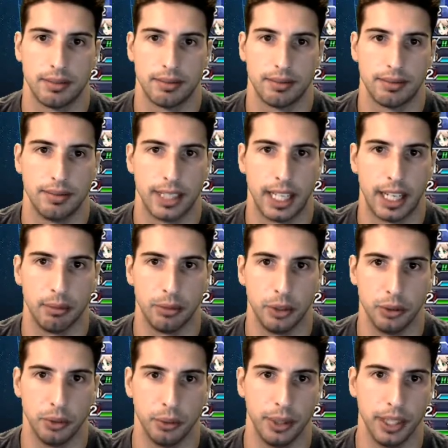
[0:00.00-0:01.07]
Damn, you
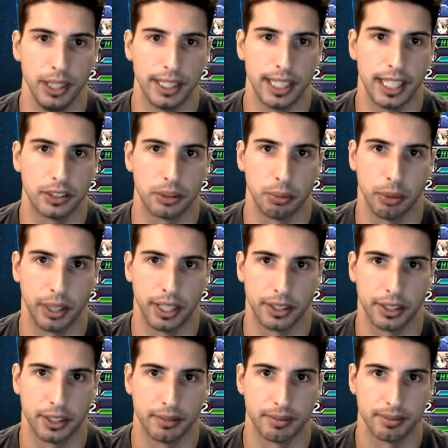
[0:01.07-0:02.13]
really had to break her.
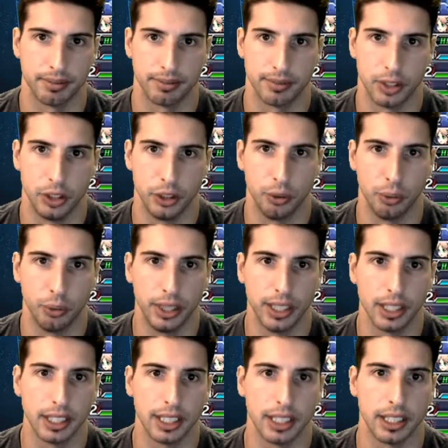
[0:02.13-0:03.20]
You
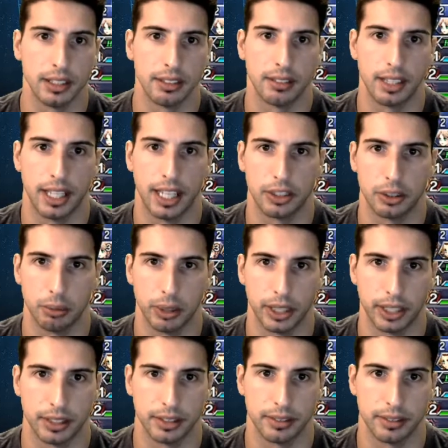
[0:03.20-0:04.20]
really had to break her.